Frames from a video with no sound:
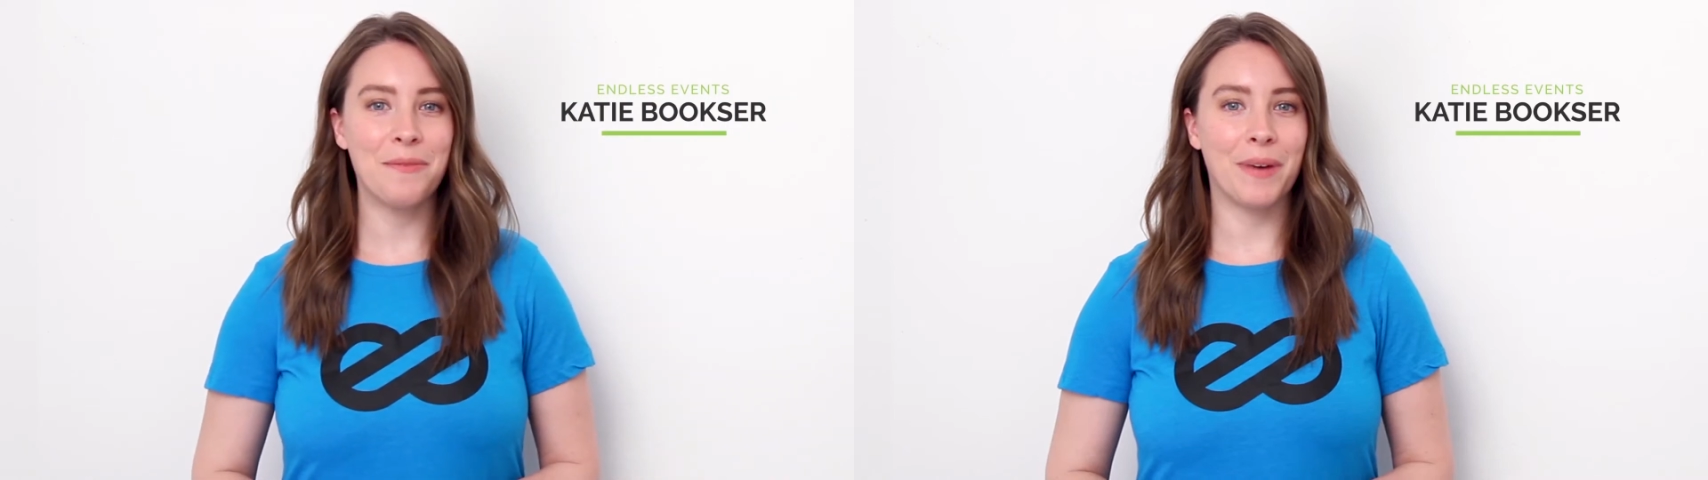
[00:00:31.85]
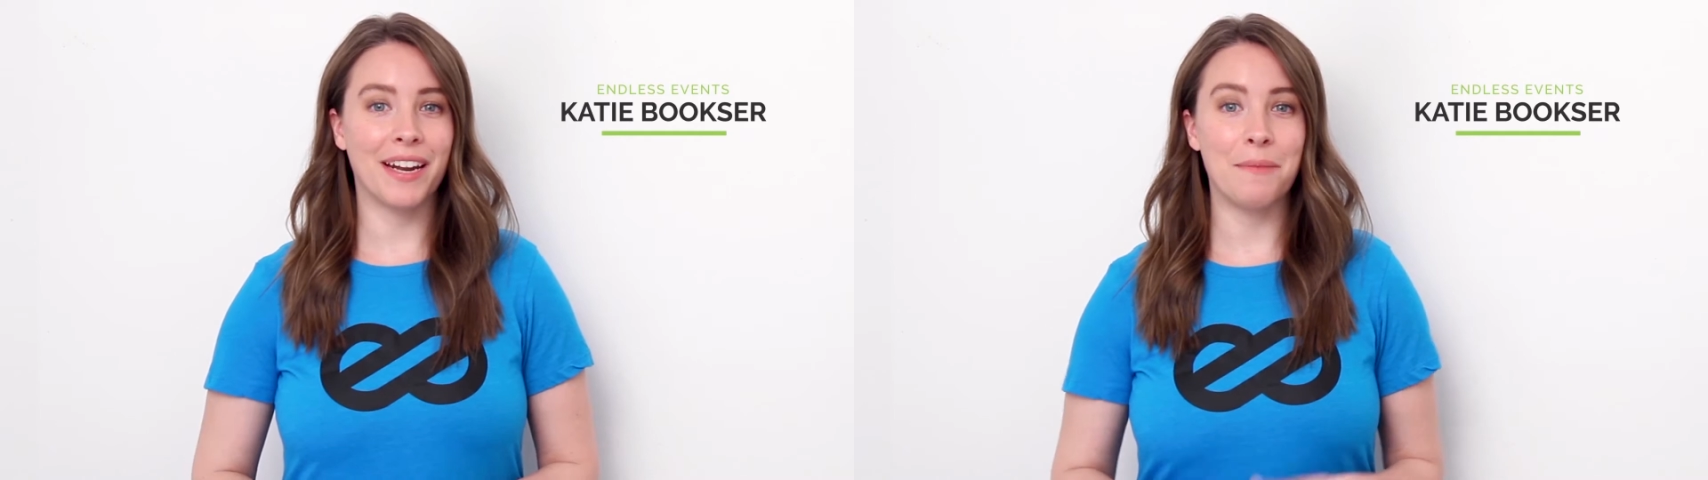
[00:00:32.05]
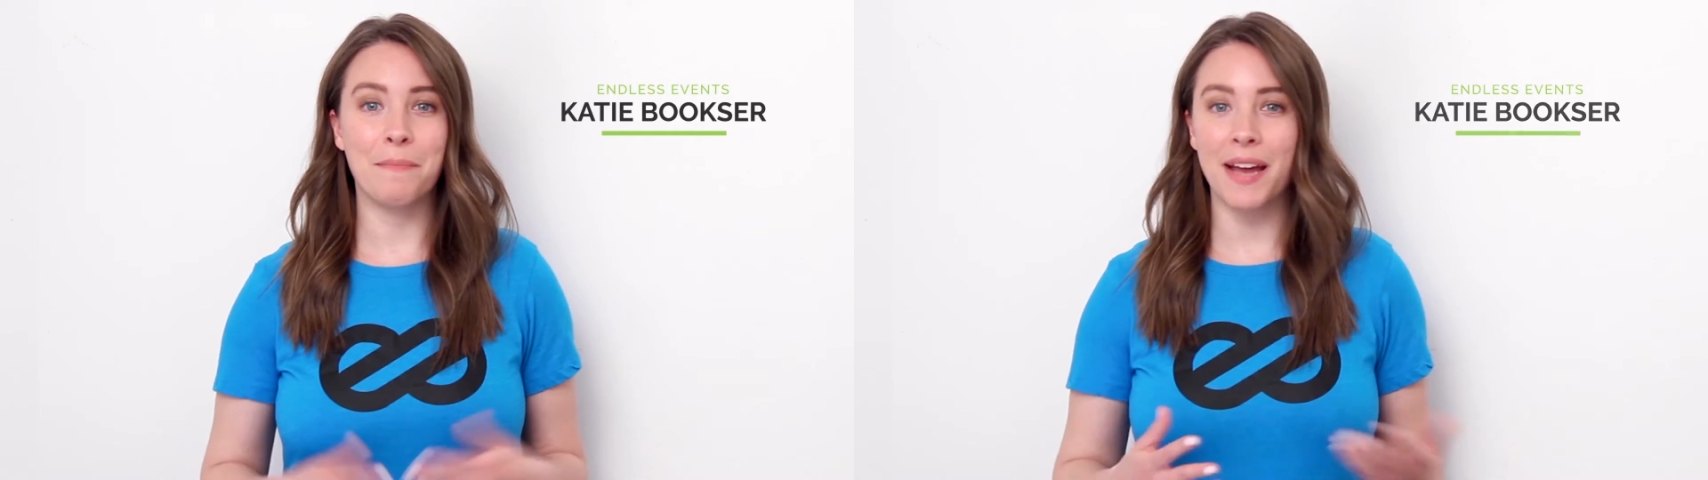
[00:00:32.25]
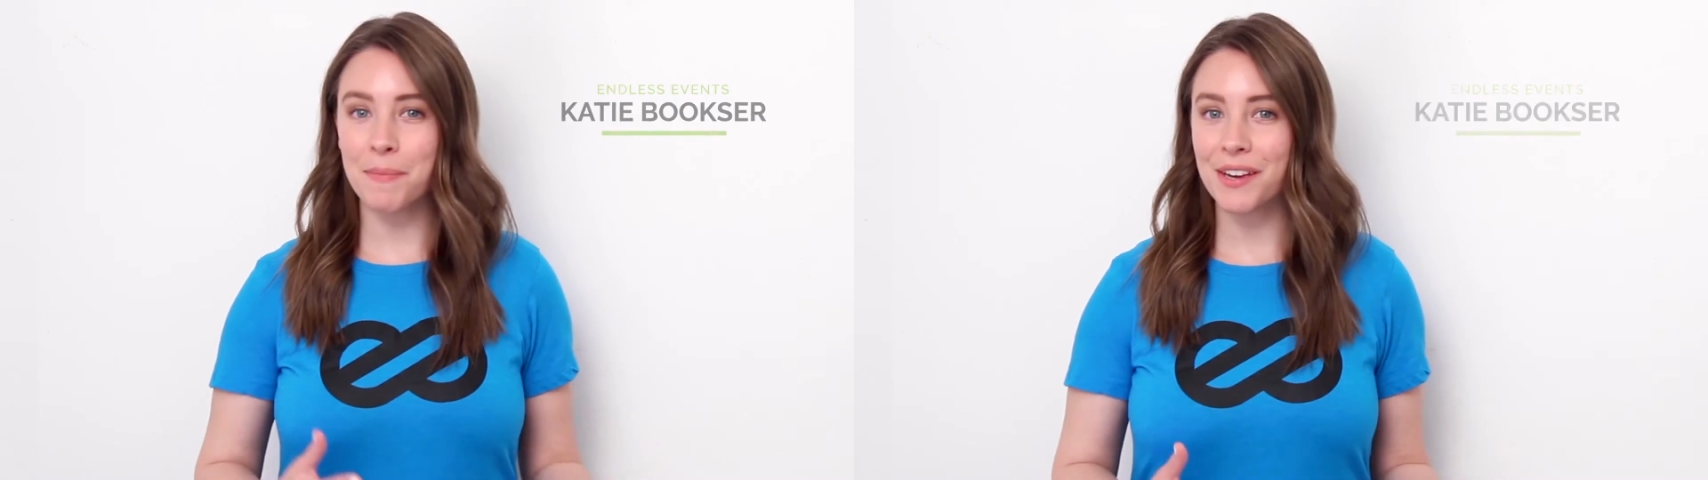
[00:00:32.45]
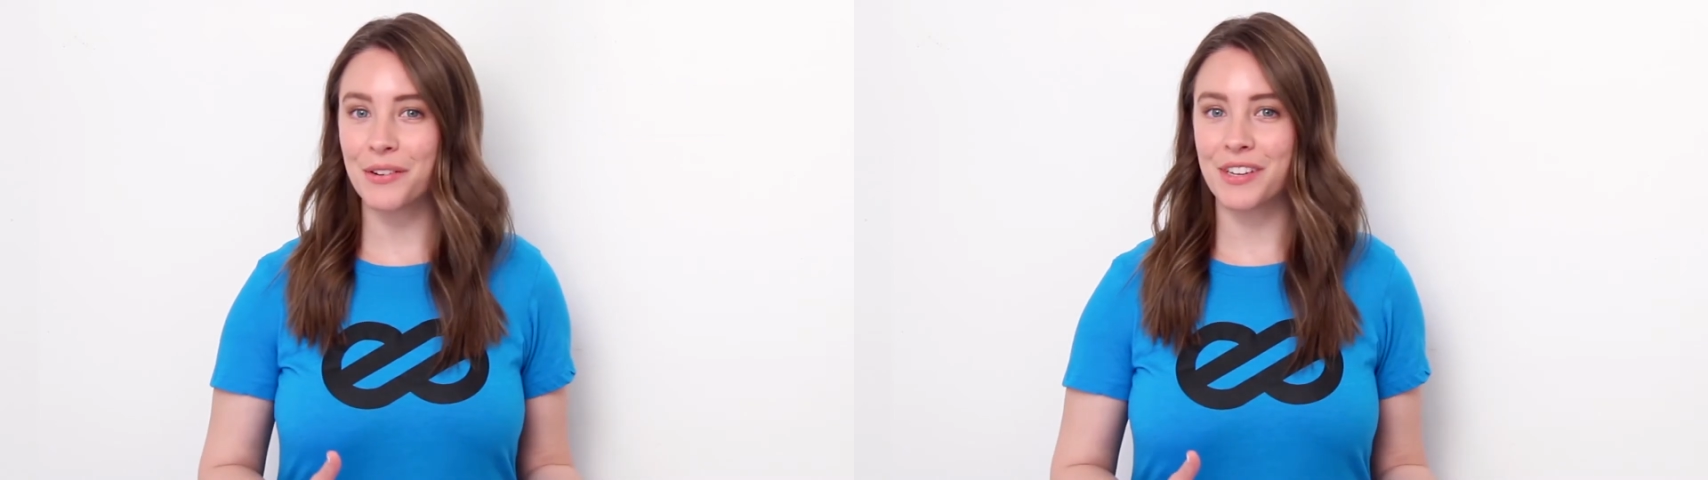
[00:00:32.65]
but it might
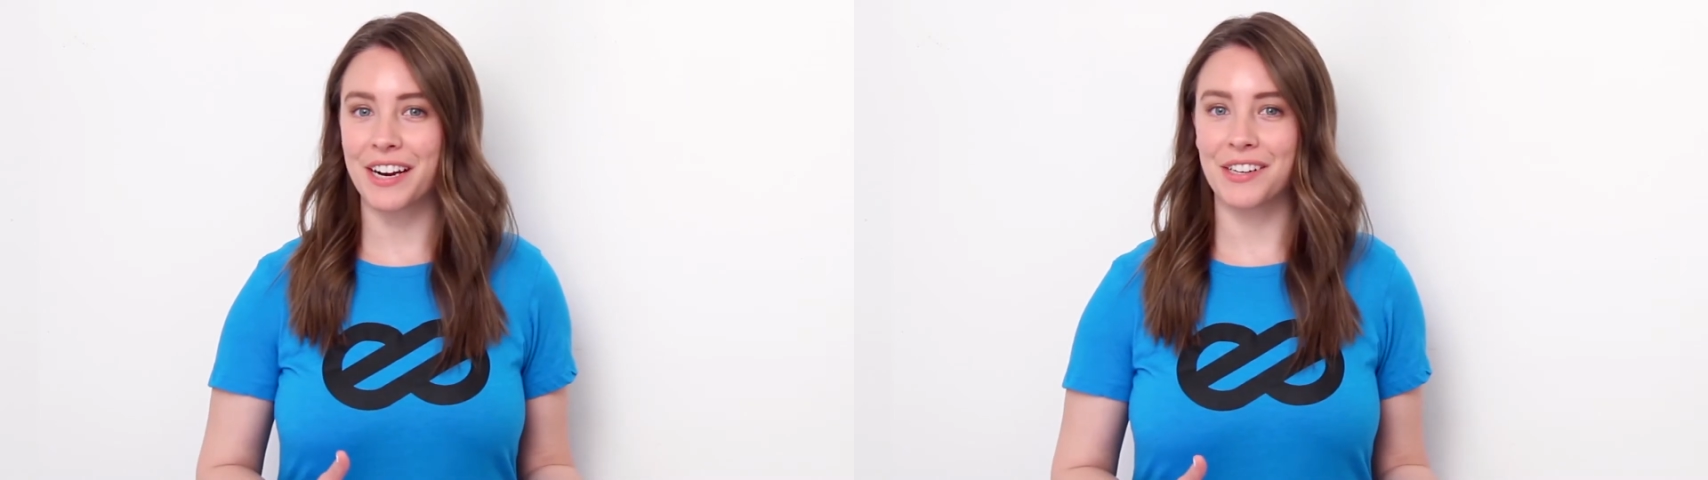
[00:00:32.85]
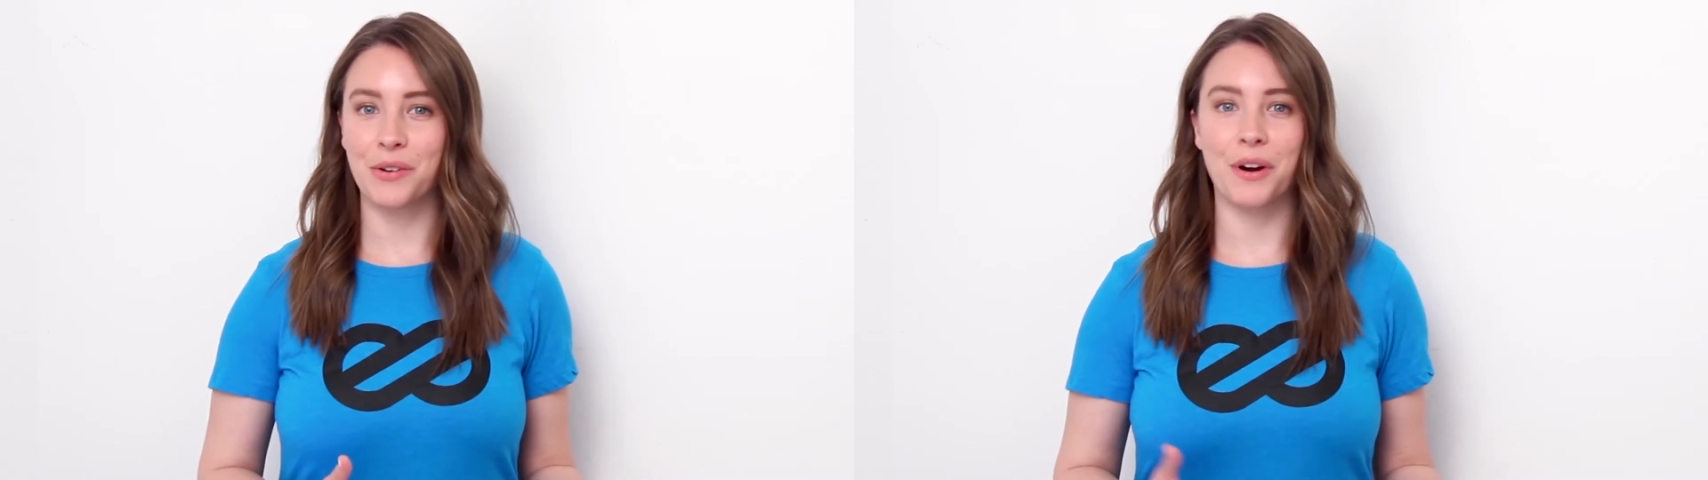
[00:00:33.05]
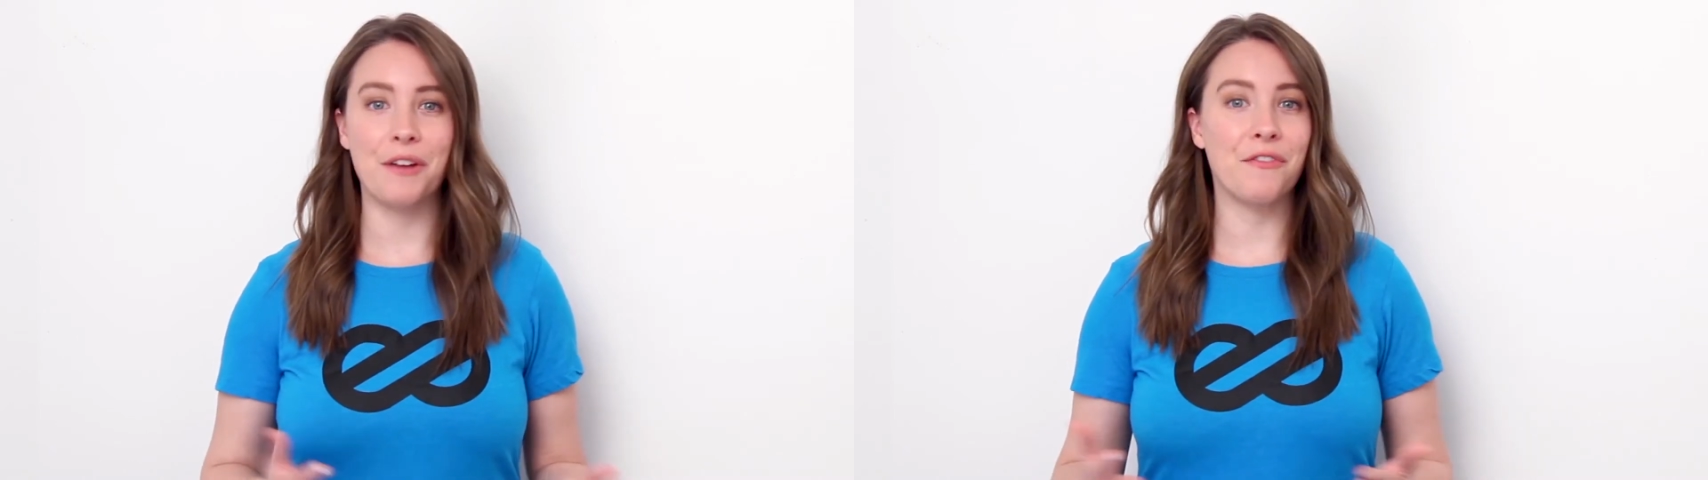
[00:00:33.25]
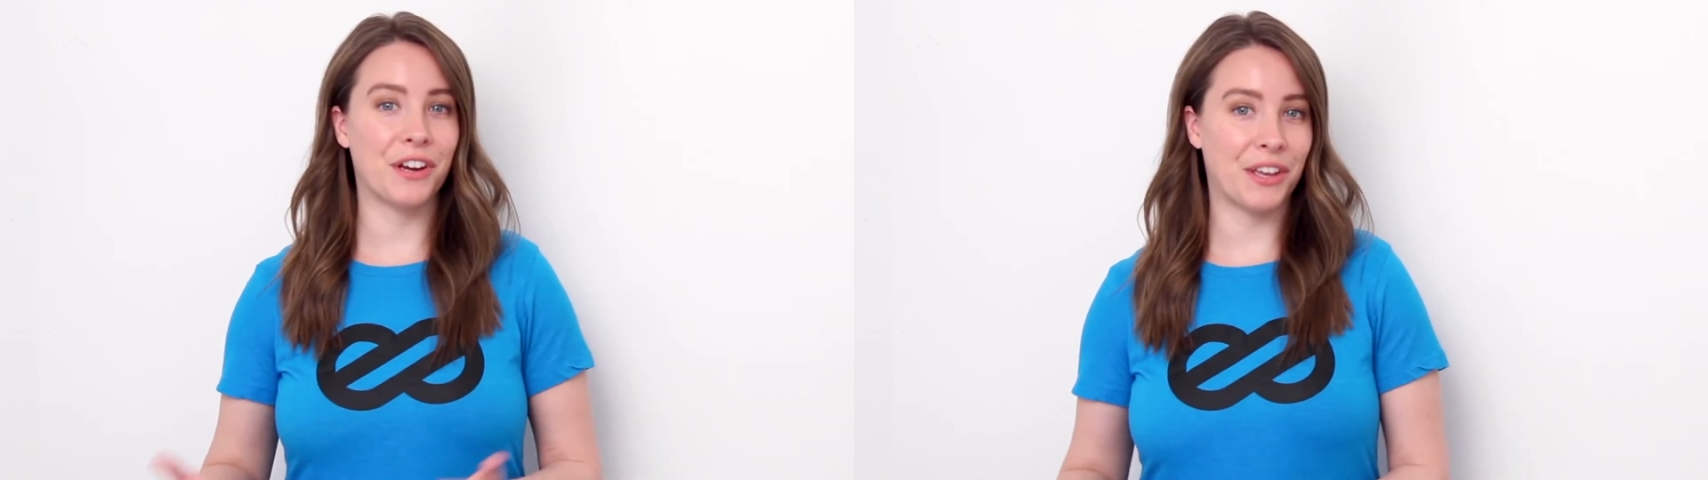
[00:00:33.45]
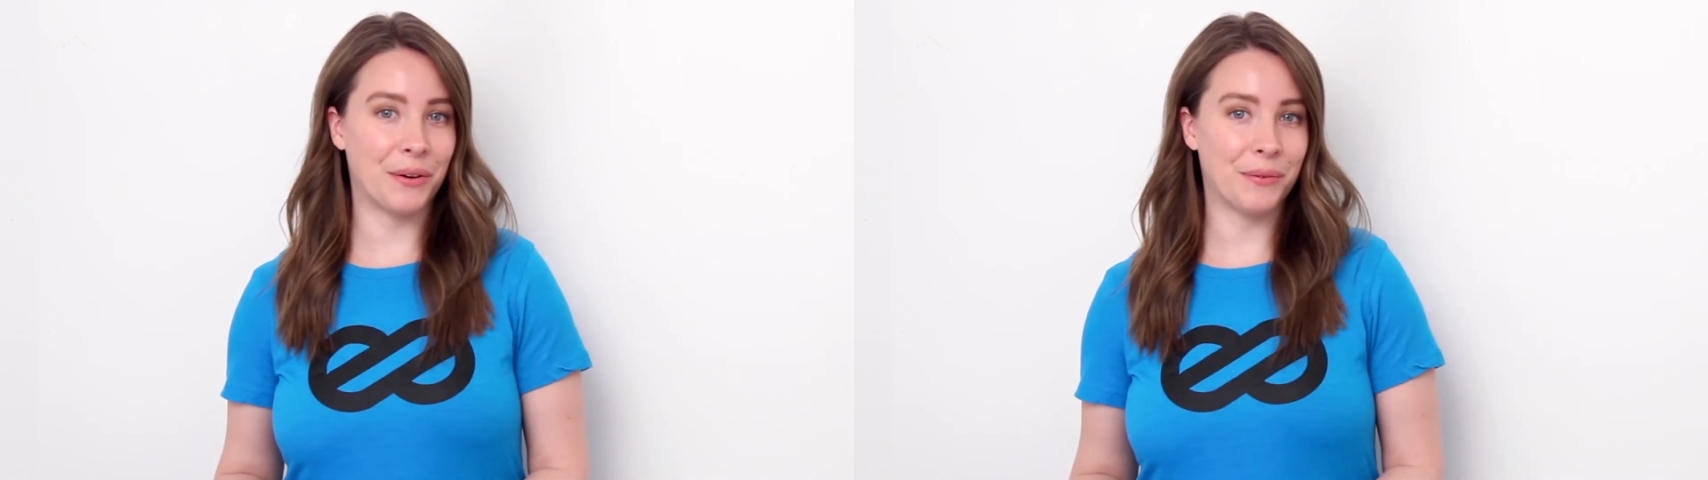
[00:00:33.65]
be new territory for
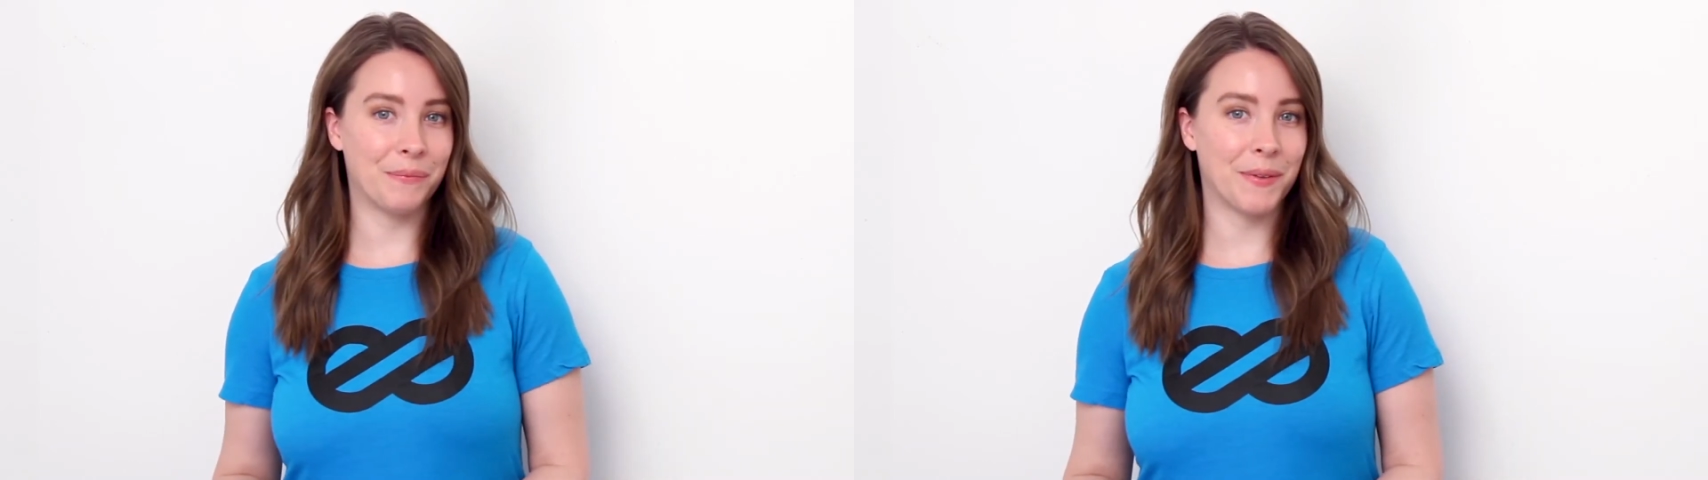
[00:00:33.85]
you.